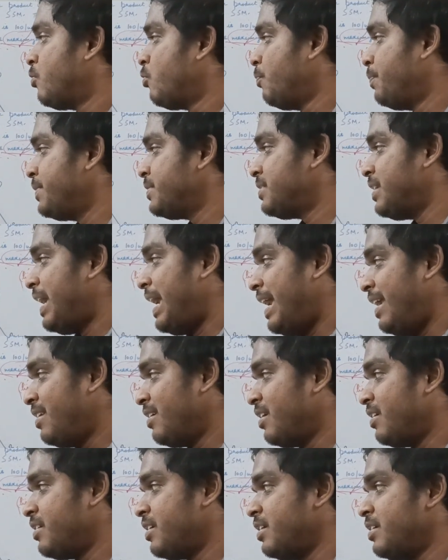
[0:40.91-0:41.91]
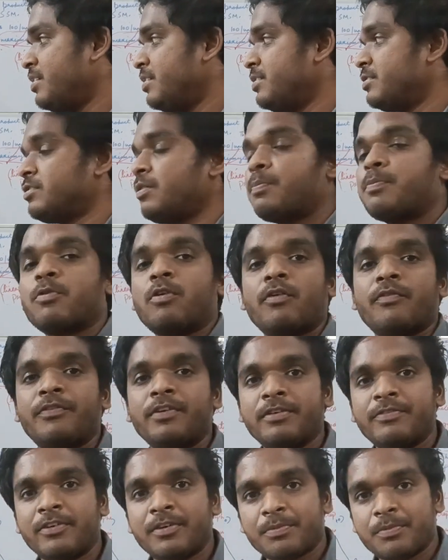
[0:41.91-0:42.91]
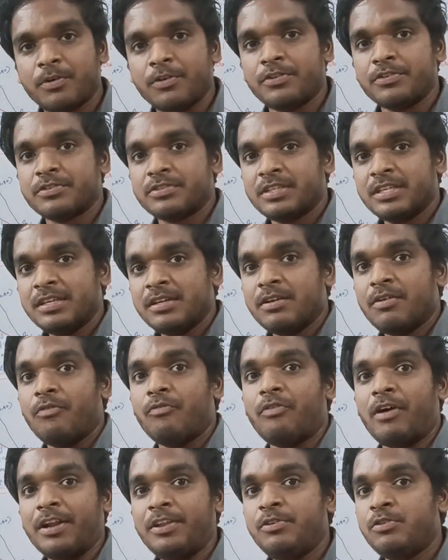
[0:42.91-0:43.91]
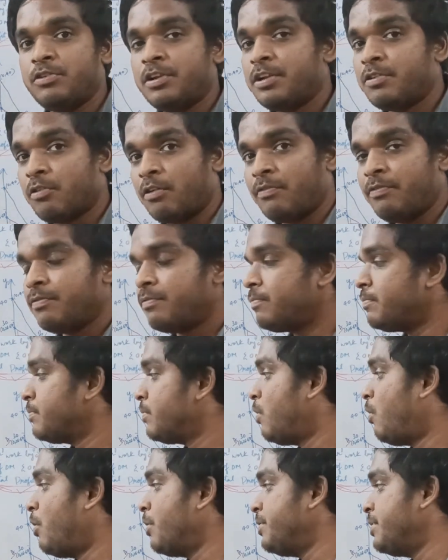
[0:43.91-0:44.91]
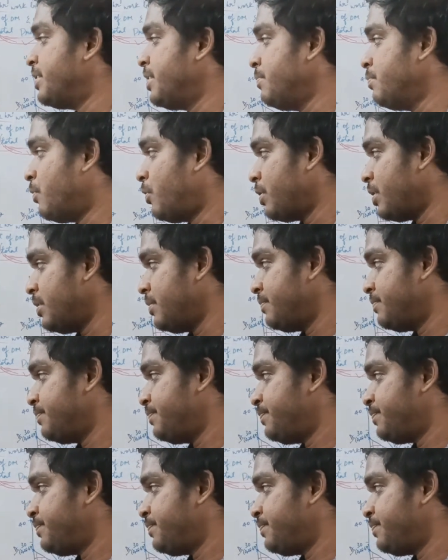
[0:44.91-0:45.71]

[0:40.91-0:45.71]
Rupees 800 is the profit for producing one unit of ordinary model.